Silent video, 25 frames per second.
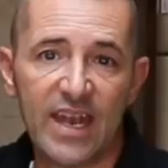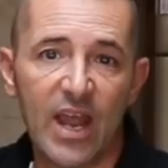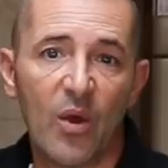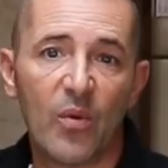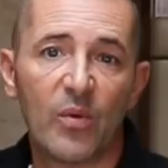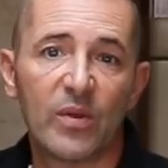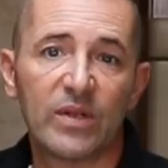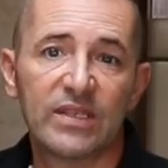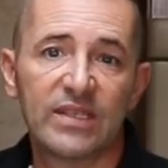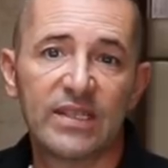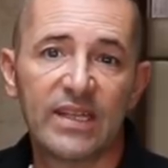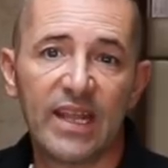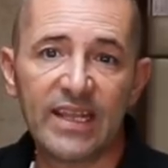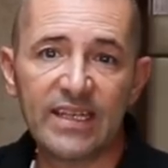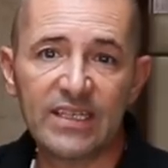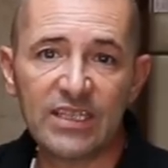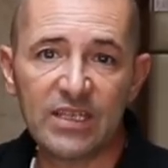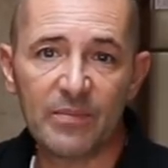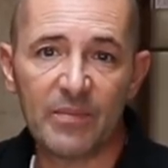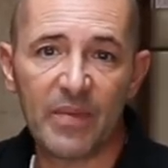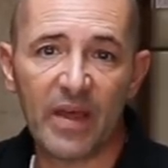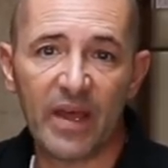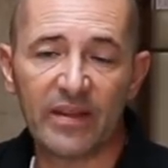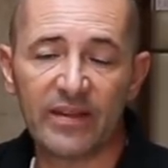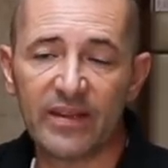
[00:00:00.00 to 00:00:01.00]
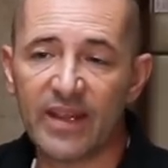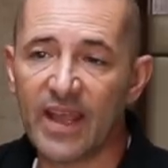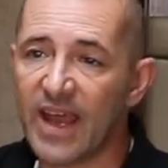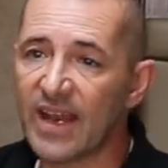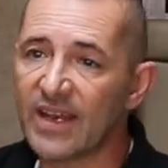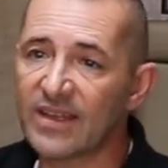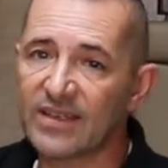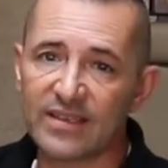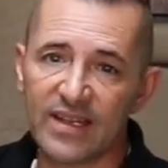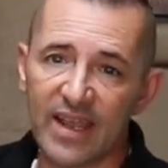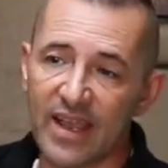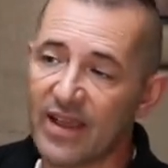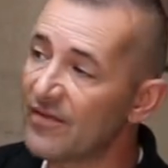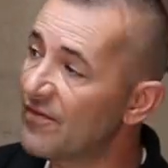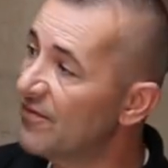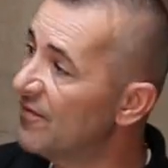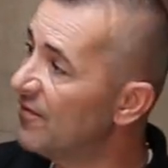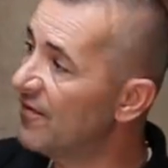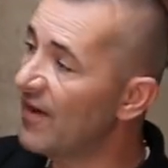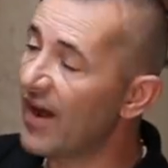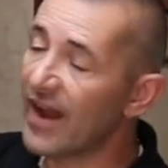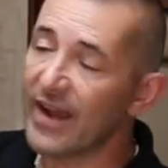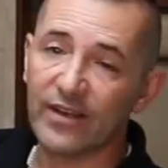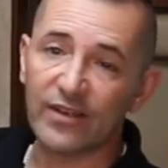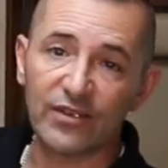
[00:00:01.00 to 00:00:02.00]
Now what's nice about that is I have
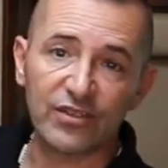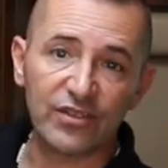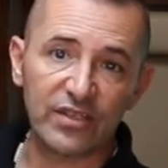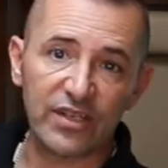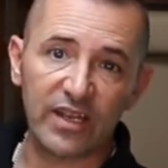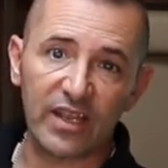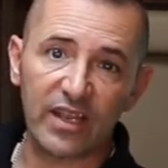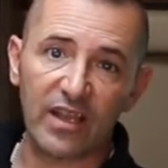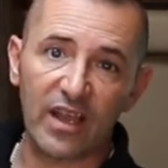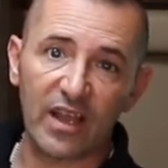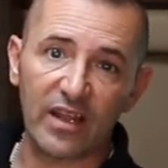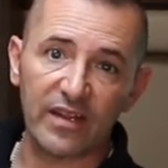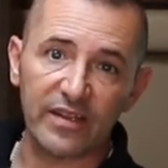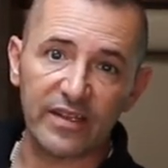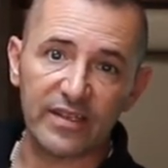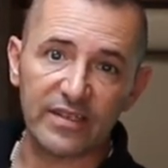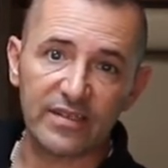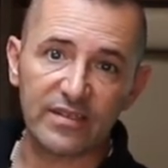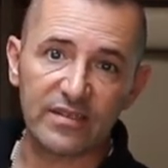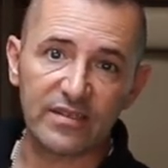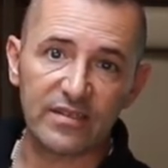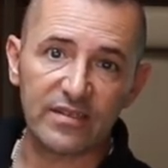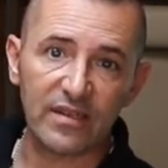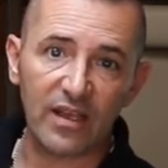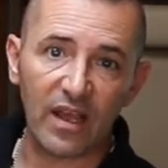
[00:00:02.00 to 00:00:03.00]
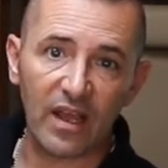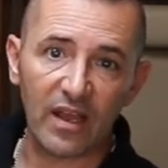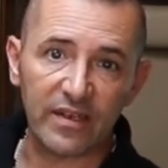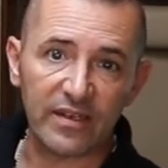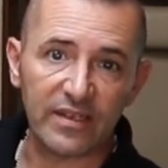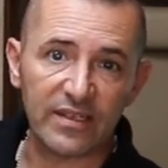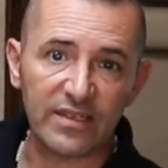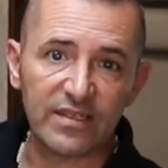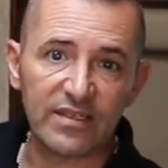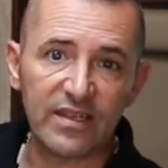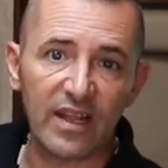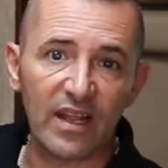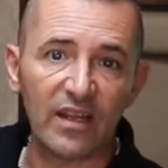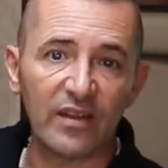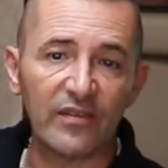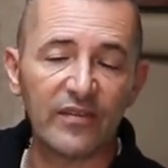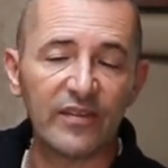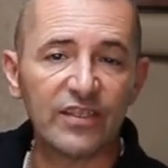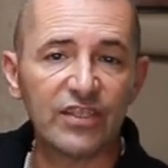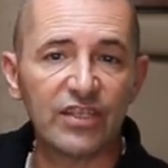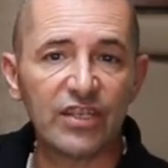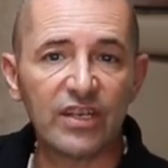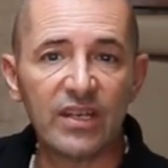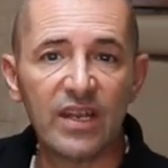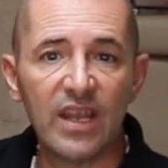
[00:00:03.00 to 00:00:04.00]
Fire Stick on this on this
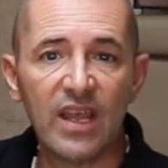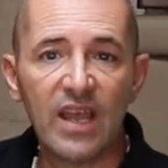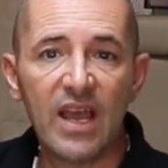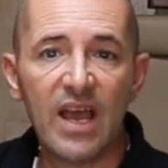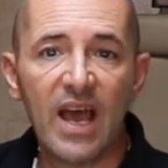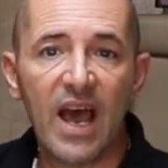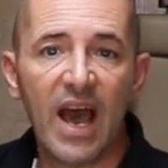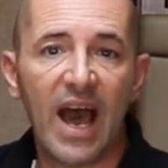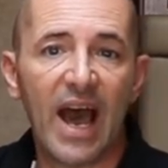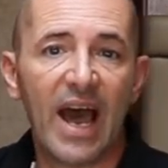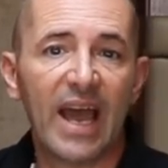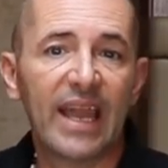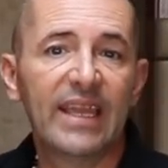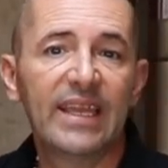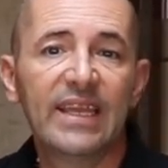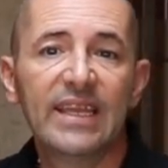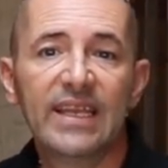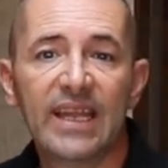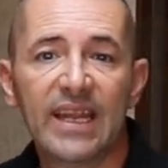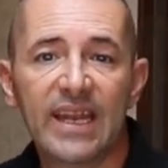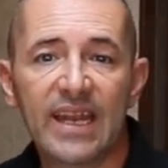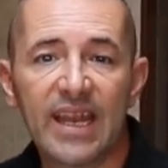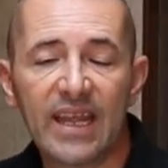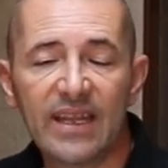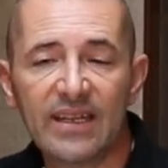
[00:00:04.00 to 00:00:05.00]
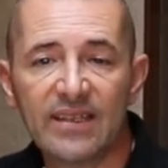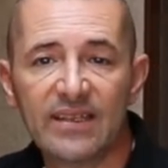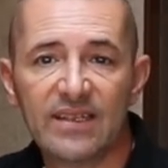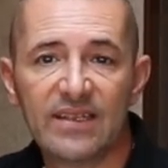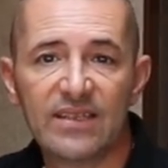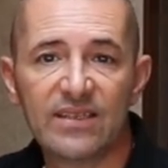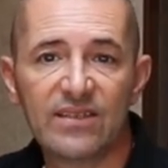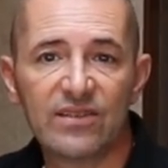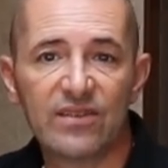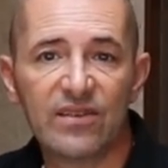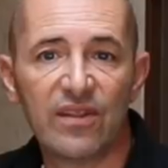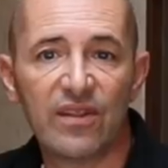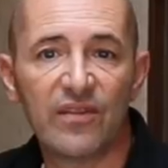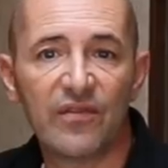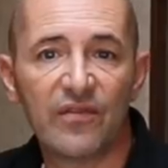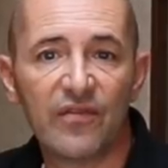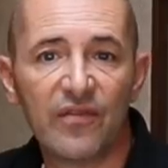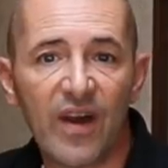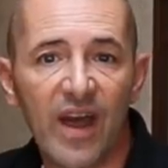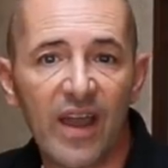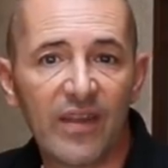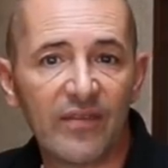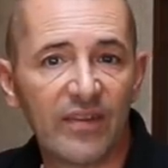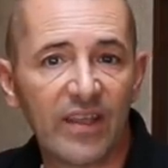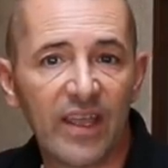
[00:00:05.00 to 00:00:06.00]
television. I can connect this to the
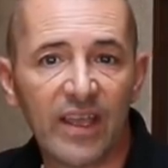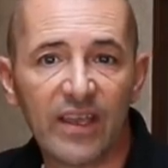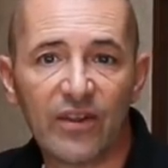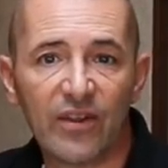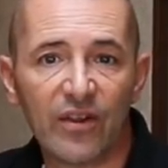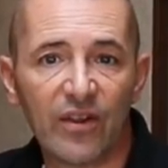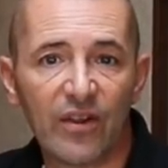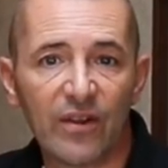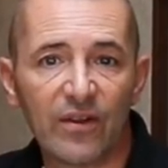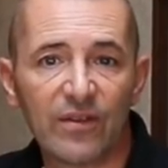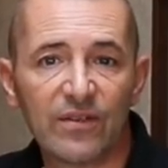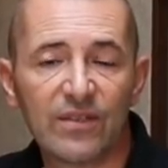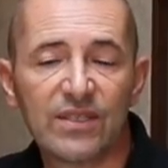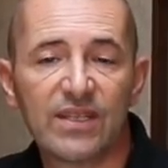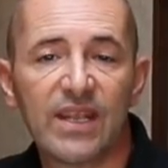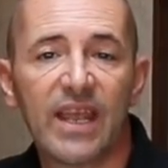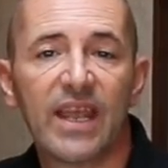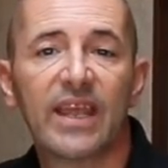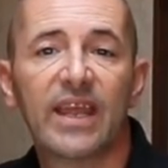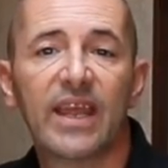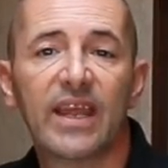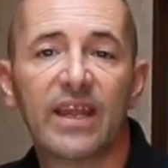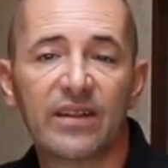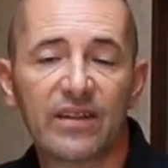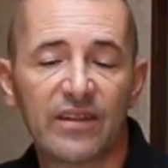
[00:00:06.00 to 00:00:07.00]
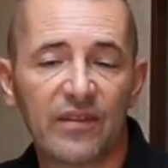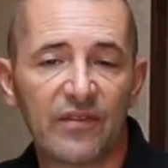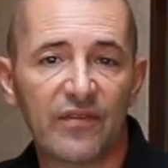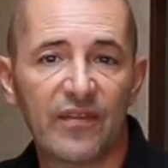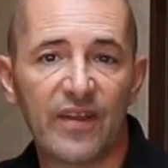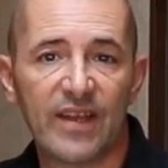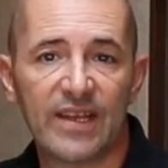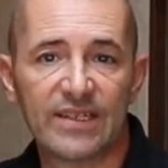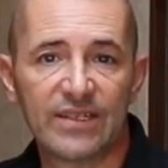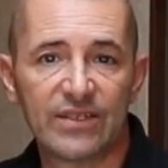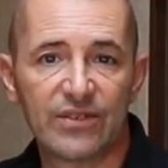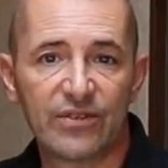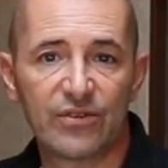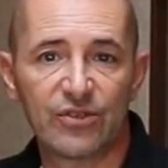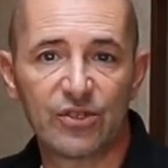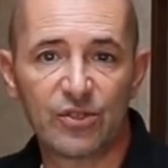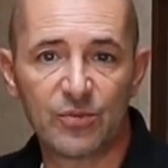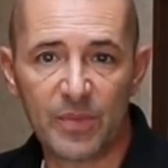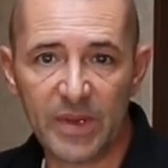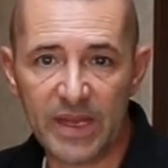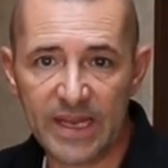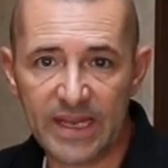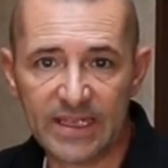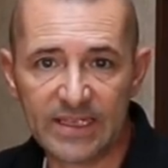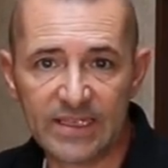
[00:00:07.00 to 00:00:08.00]
5 gigahertz and get the faster
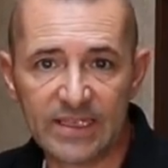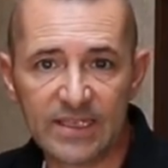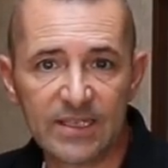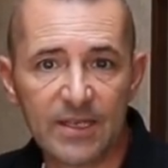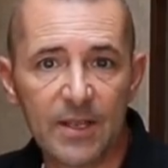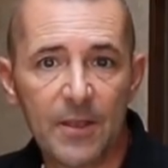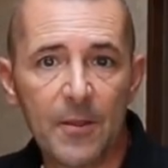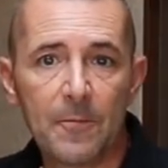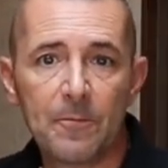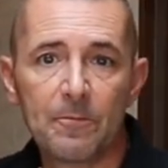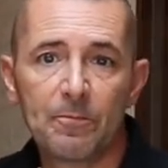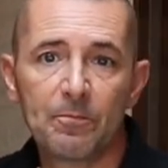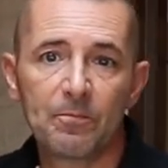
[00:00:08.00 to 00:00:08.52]
speeds.